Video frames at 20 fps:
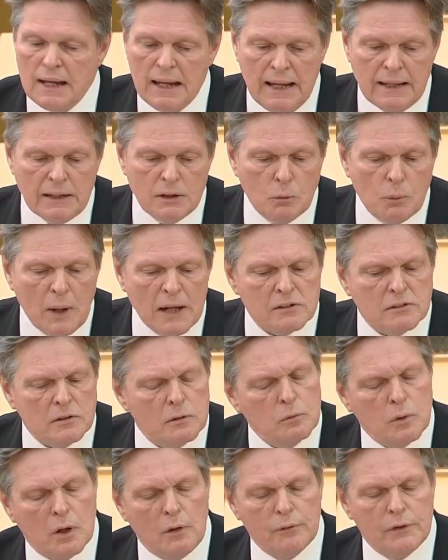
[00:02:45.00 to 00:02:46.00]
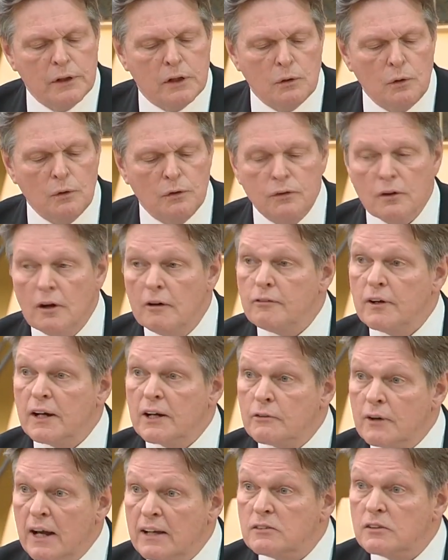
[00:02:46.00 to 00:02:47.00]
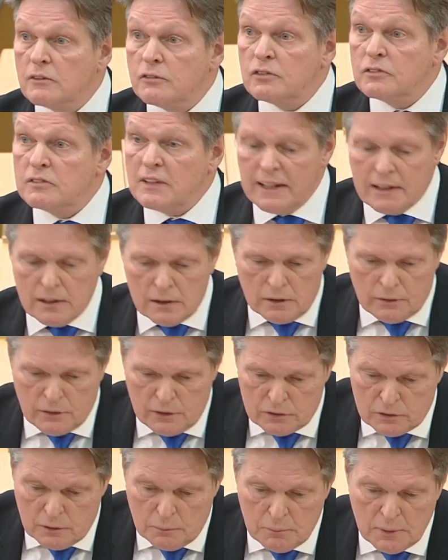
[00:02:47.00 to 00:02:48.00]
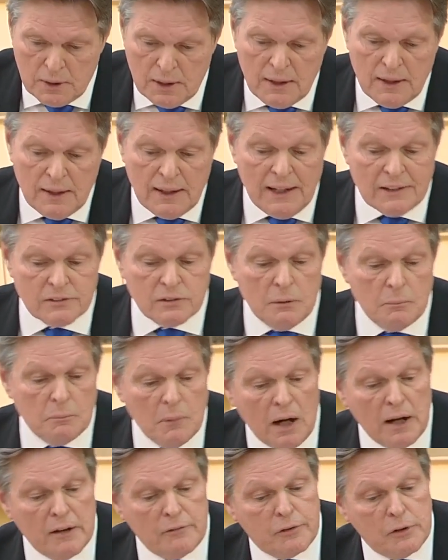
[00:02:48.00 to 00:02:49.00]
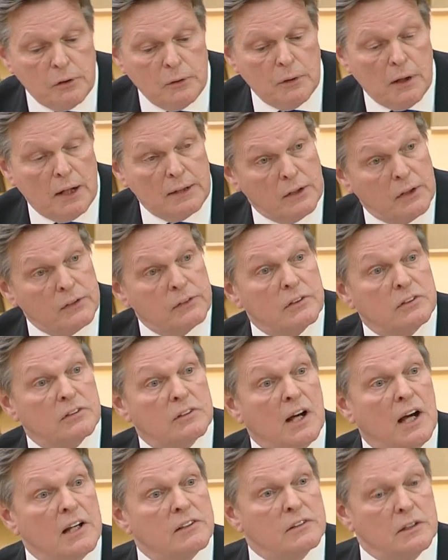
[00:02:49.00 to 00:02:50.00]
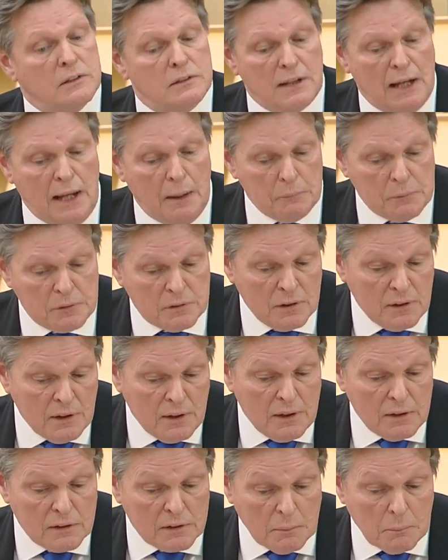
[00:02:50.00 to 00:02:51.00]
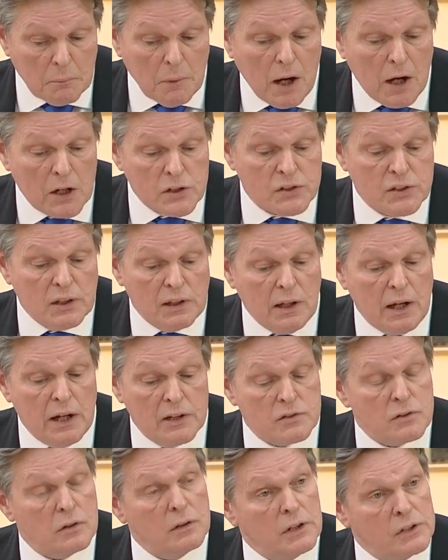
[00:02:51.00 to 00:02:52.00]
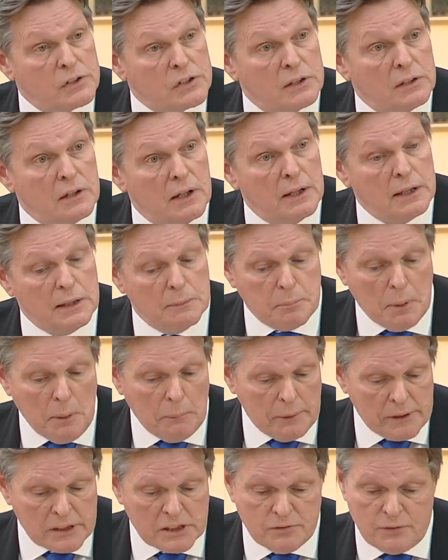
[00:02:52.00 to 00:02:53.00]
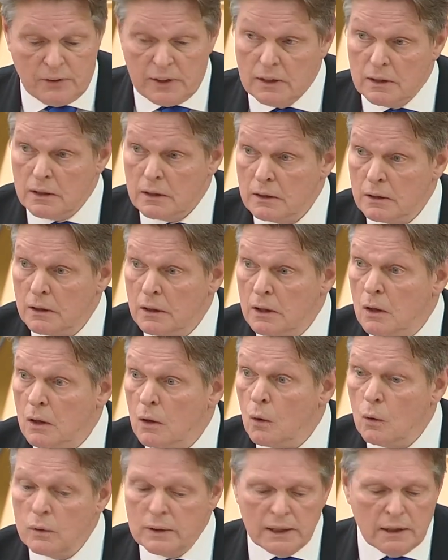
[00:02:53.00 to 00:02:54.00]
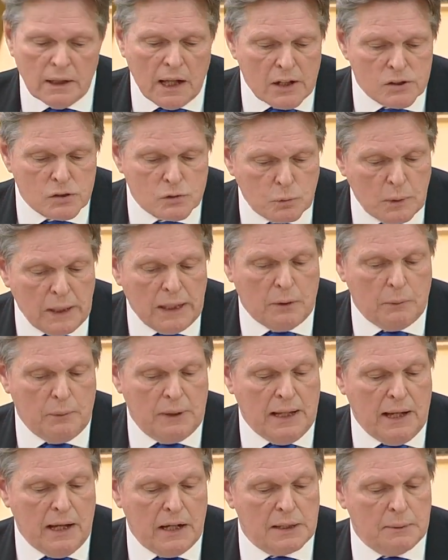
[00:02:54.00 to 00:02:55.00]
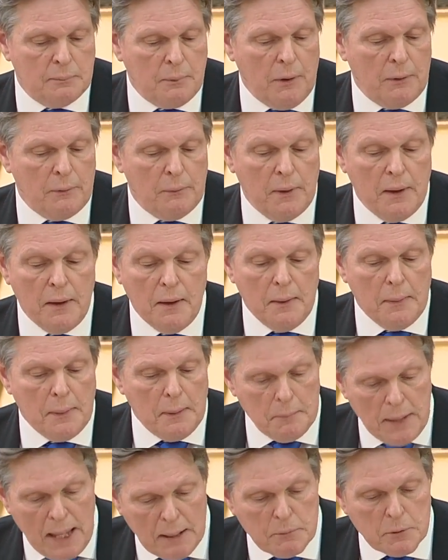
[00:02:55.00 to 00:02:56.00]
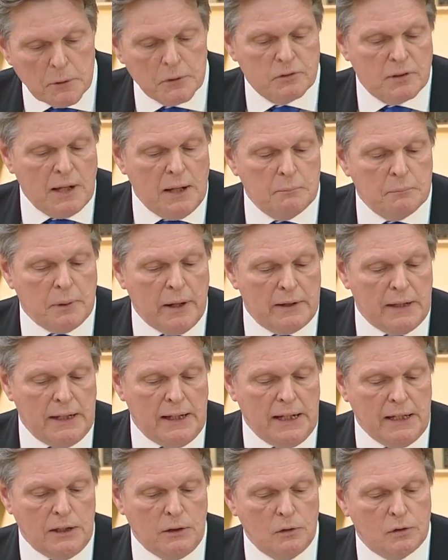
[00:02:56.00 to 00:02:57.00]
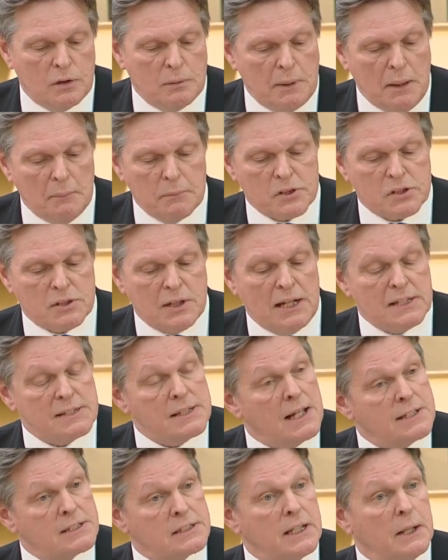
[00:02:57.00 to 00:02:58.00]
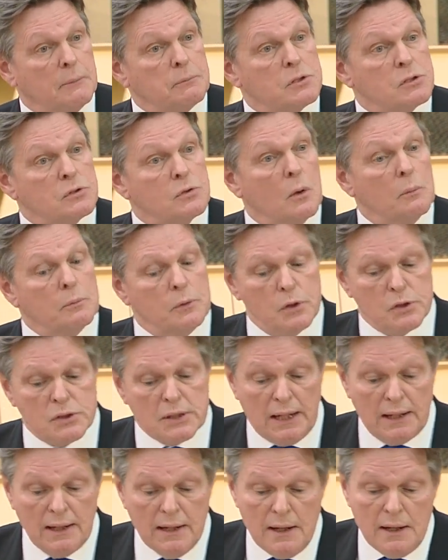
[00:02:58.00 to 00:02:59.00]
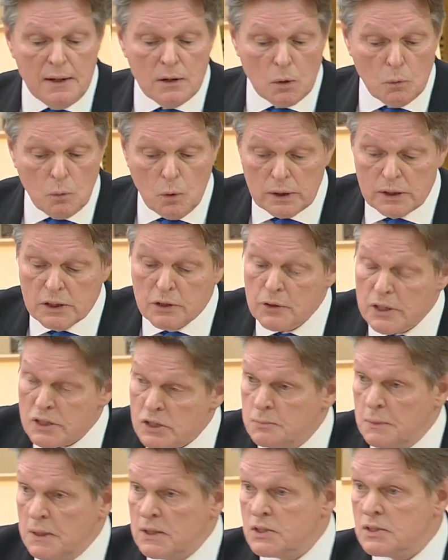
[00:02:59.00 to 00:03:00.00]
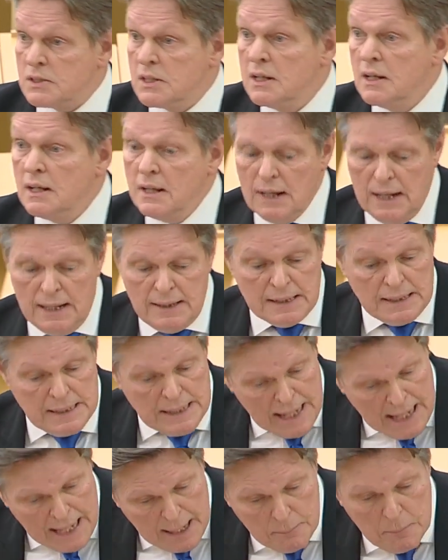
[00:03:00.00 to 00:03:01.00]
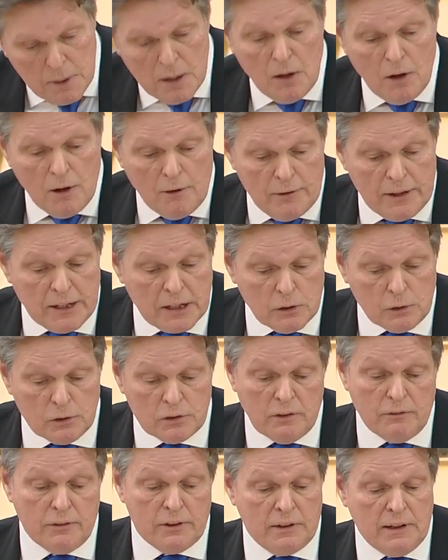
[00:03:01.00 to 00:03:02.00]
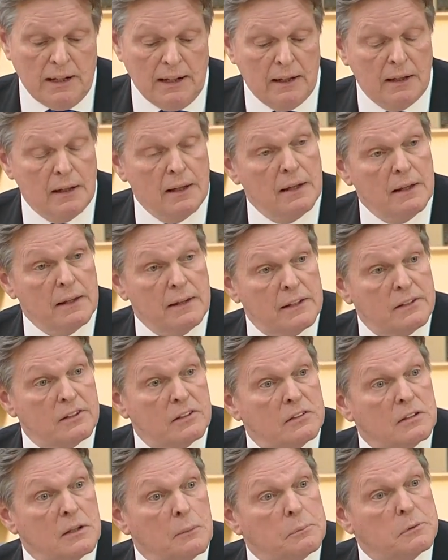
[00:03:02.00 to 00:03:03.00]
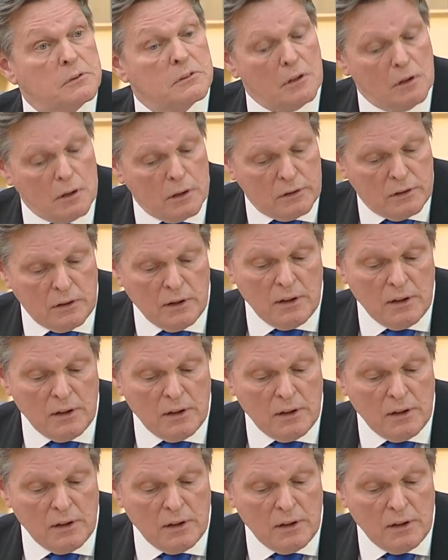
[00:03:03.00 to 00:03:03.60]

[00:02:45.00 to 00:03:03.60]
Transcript: In the Western world, the growth of aggressive secularism is, in my view, an undisguised attempt to marginalise religion in the public sphere. Only last week, we heard about the memo sent by the EU to member states asking them to stop using the word Christmas in the name of inclusivity. This is an absurd